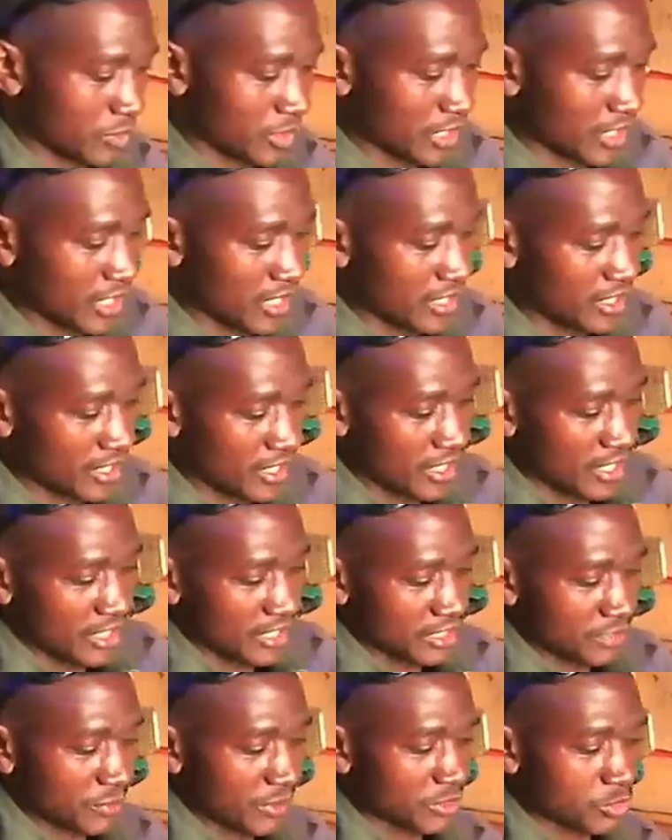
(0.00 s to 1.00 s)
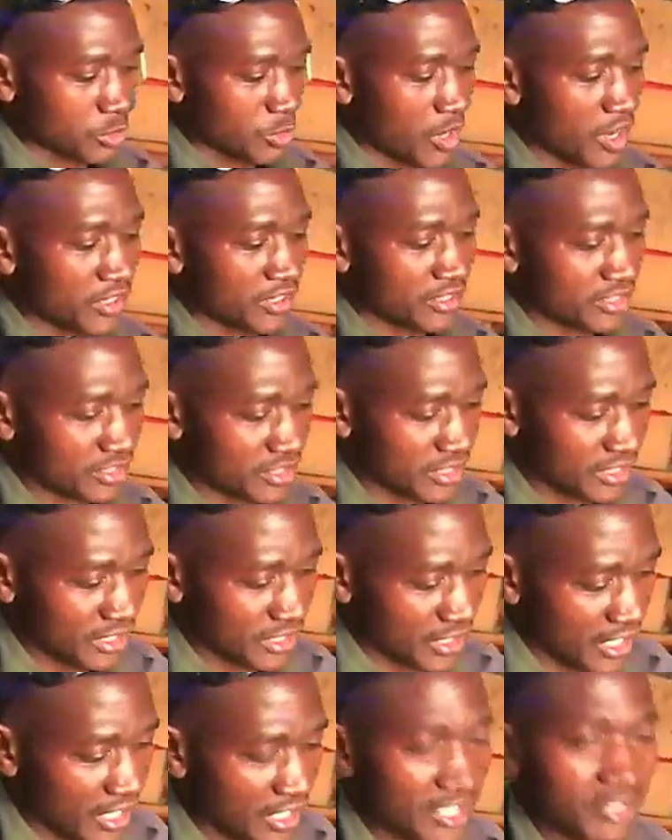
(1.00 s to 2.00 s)
I expect
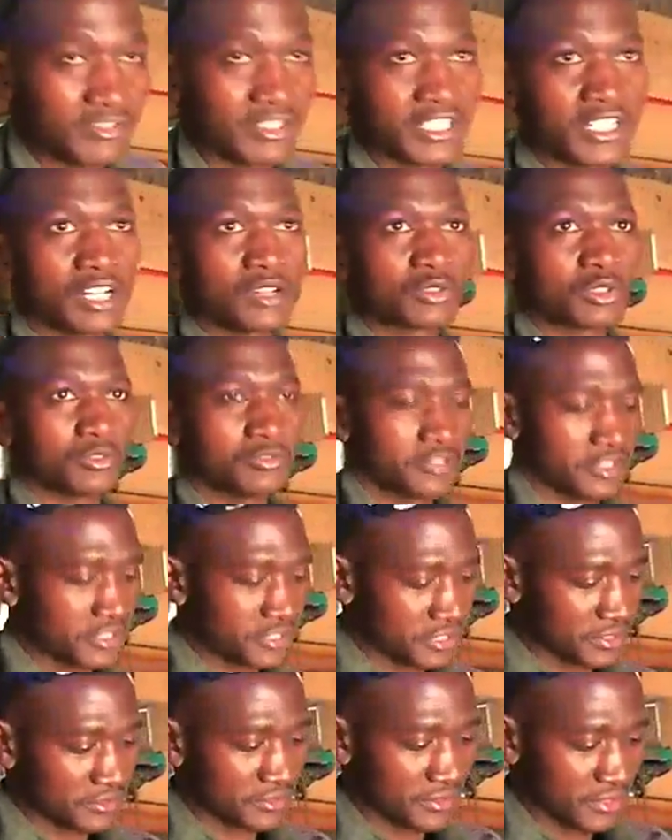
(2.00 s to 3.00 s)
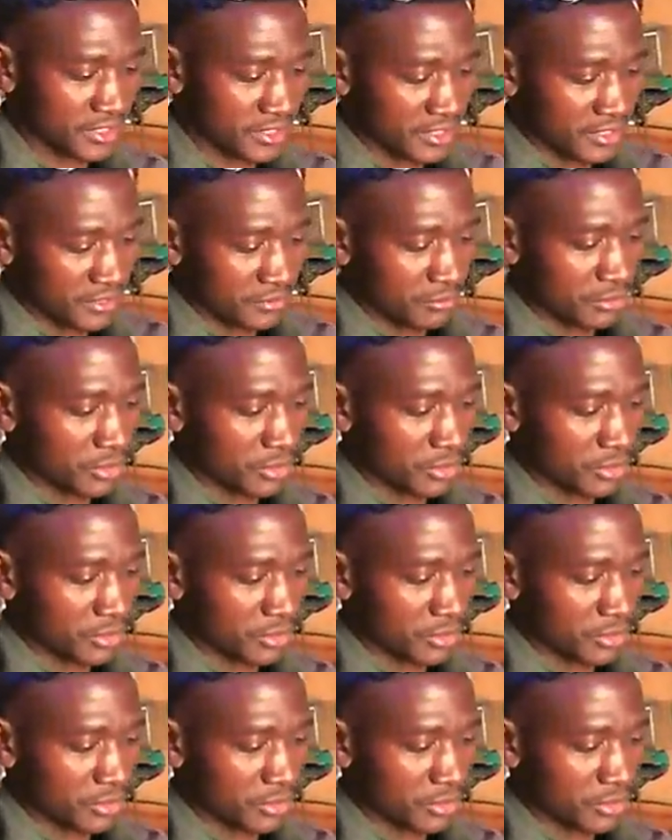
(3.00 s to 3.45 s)
a living out of it,